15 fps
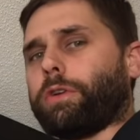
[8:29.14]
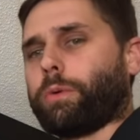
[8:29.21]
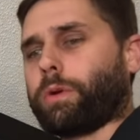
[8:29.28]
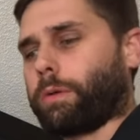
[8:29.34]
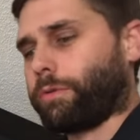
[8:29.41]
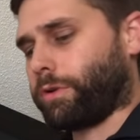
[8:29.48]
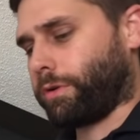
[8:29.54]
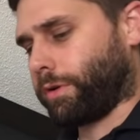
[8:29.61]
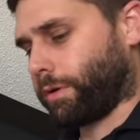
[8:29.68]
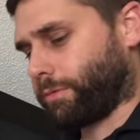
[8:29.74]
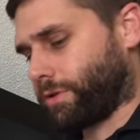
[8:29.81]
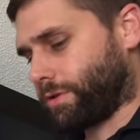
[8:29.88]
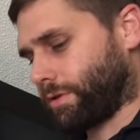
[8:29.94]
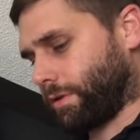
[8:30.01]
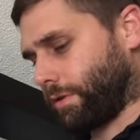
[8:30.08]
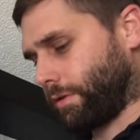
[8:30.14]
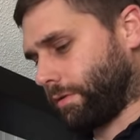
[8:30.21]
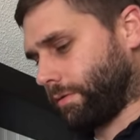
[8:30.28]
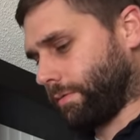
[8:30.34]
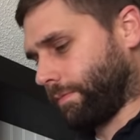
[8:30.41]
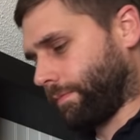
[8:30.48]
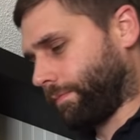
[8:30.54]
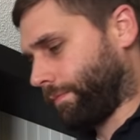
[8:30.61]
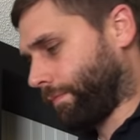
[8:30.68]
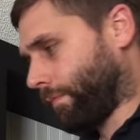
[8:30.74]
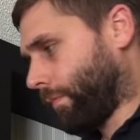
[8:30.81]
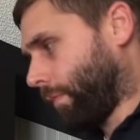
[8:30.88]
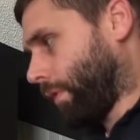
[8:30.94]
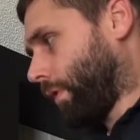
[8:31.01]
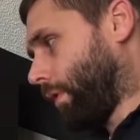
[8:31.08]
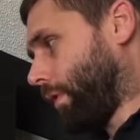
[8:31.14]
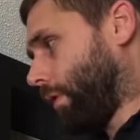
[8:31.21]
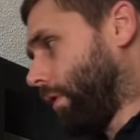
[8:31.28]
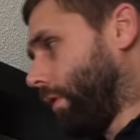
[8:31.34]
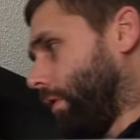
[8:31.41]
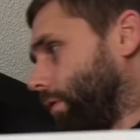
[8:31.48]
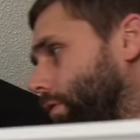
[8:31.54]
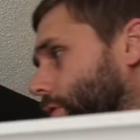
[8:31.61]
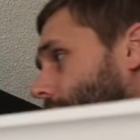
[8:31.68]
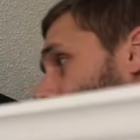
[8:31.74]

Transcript: know what I'm doing. I'm just gonna do the